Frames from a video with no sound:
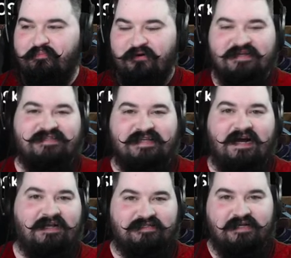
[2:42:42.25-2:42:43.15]
Priest
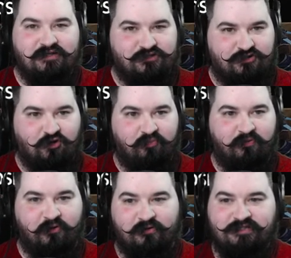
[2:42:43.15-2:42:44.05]
dies, still
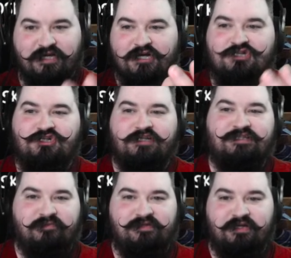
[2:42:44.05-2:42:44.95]
pulls,
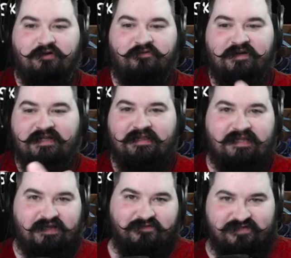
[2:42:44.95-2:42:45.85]
shits himself,
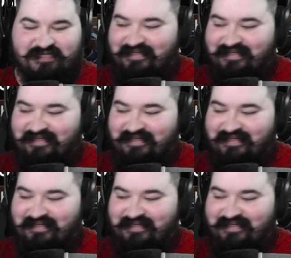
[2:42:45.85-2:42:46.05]
leaves.